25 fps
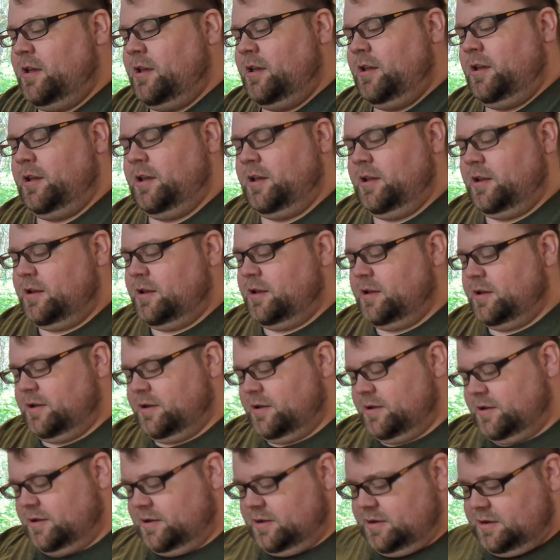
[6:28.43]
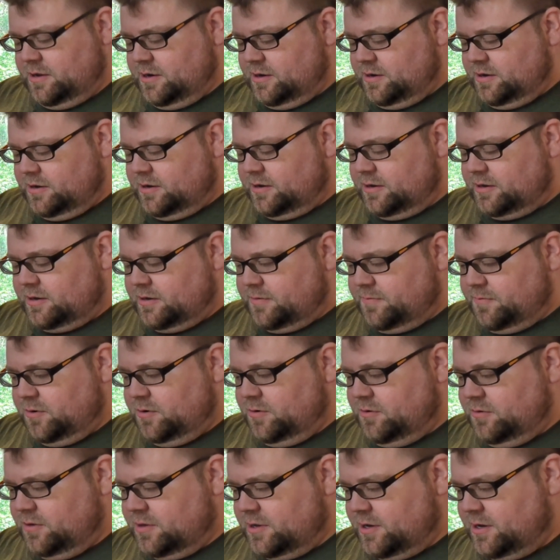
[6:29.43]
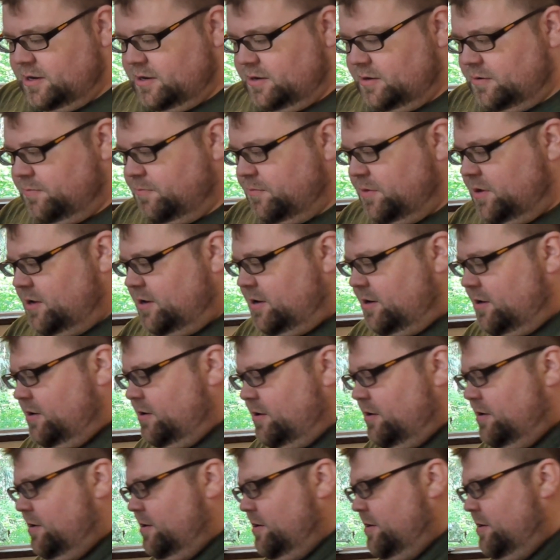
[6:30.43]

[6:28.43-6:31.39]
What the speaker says: it is just smooth as butter.